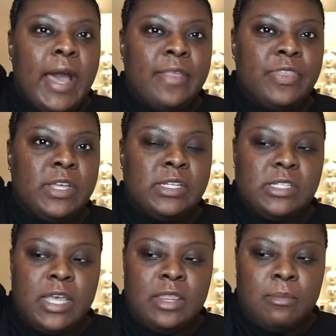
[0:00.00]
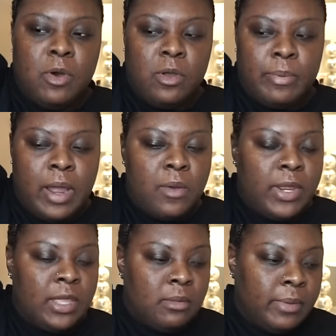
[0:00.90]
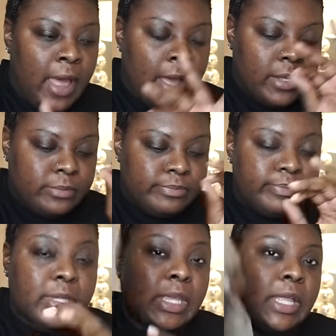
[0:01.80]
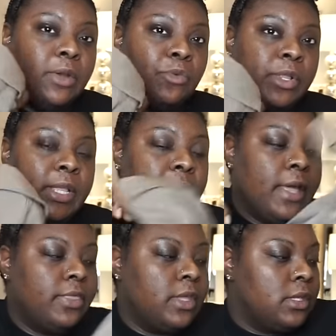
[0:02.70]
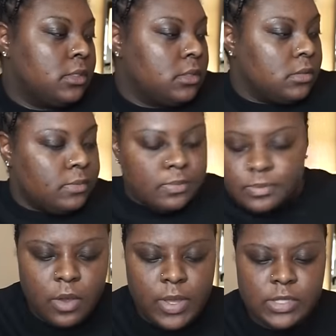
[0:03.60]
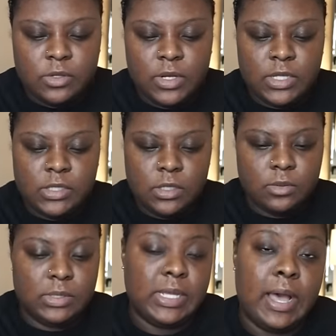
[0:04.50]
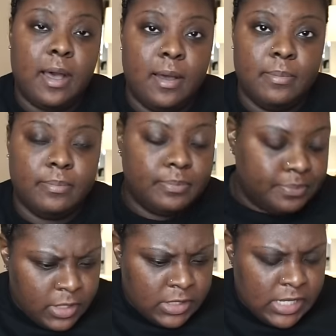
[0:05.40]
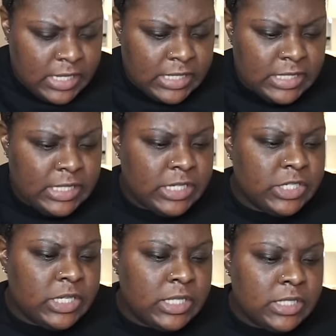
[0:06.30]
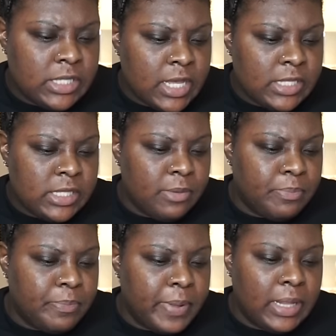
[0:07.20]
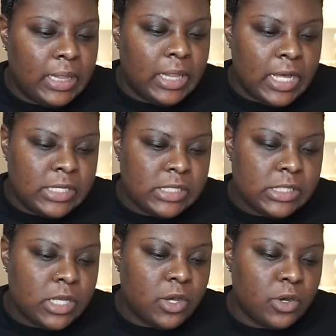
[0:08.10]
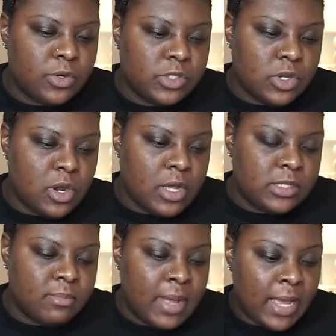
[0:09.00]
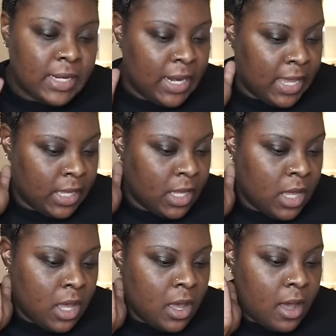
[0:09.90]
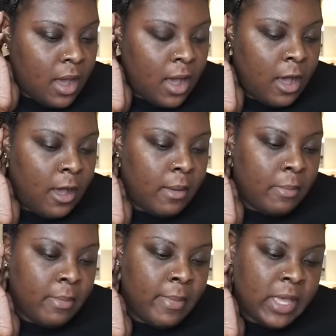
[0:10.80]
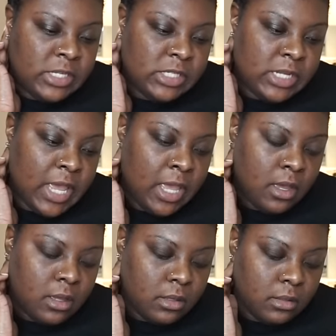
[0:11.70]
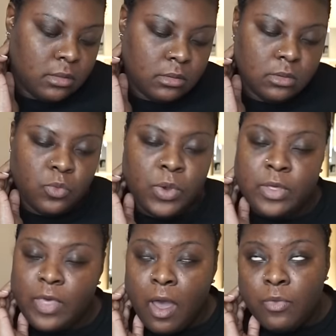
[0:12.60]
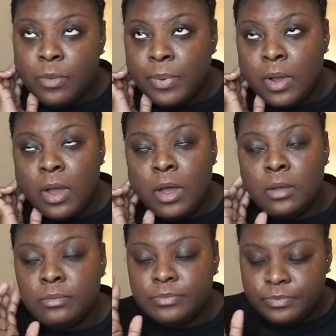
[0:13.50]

got this in the mocha brown and the black. Really like these. Okay, so this little top, this is the Shein Sexy Plus crisscross mock neck mesh tank without the bra. Of